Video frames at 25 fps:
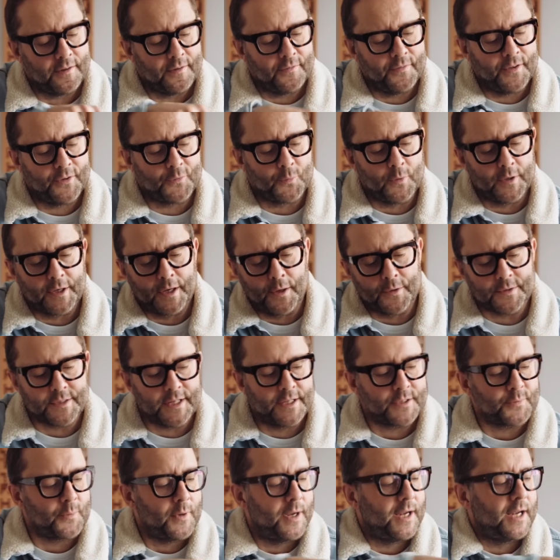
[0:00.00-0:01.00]
this one goes
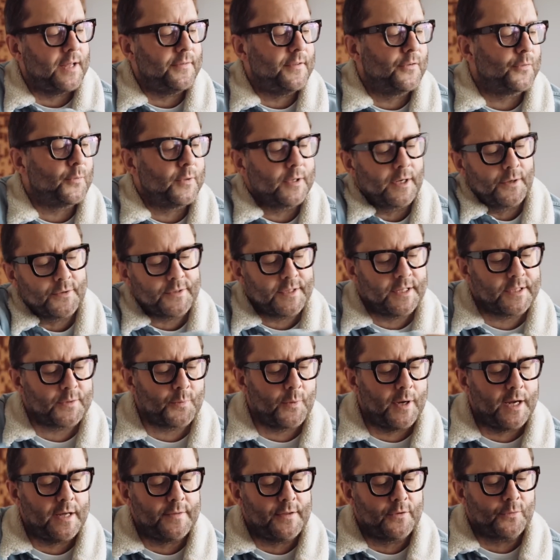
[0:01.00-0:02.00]
this way, and this one goes
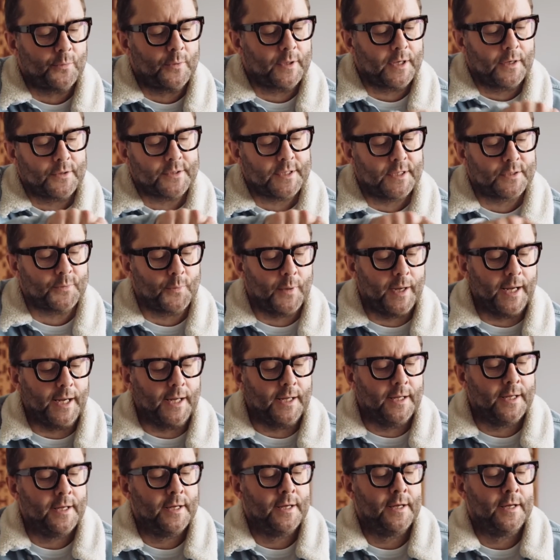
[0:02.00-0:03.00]
this way, and this one goes this way.
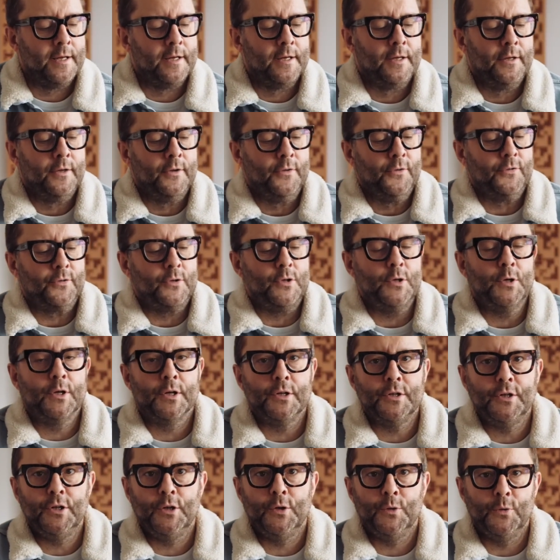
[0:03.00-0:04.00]
So you
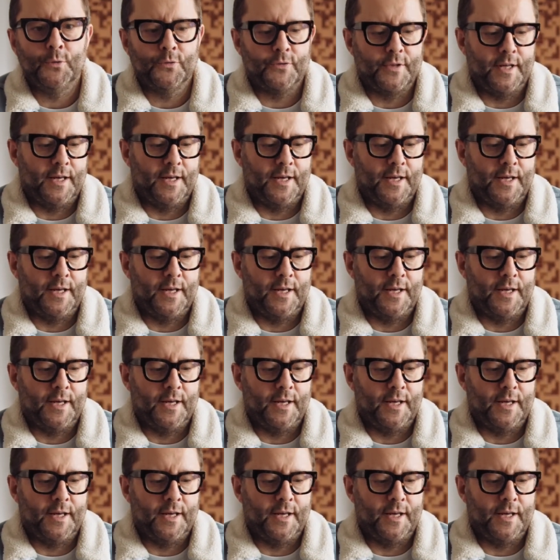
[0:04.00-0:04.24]
can use